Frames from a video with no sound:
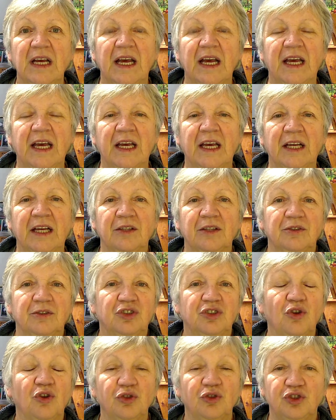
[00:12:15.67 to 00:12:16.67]

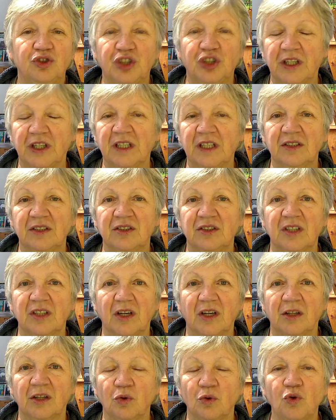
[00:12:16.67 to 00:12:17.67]
It's not chickens
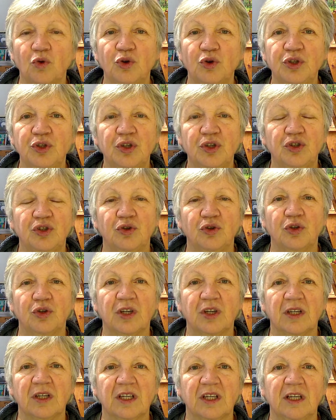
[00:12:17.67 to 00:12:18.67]
alone. You
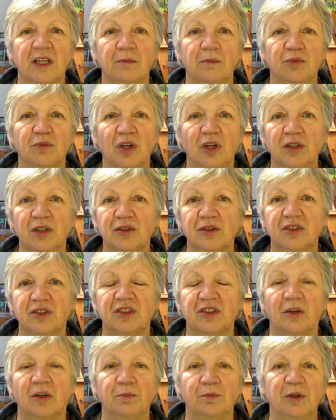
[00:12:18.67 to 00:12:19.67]
can keep
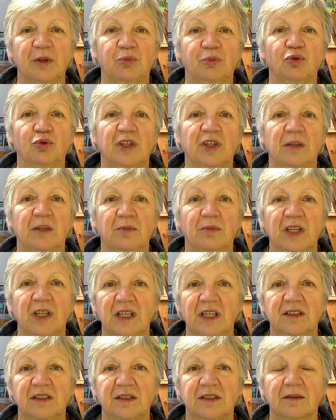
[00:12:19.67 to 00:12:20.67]
ducks. Some people keep
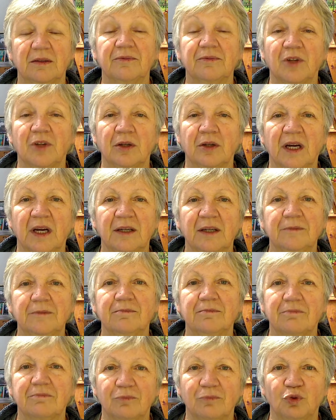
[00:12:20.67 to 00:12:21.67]
geese. Done
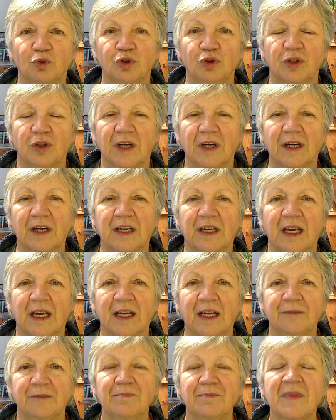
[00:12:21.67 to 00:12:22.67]
that. Won't do that
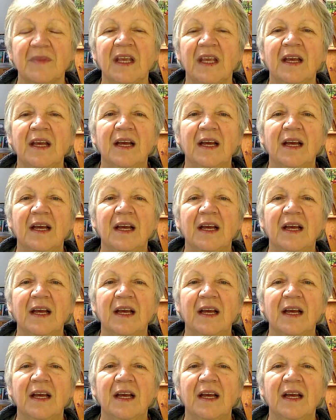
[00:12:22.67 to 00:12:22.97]
again.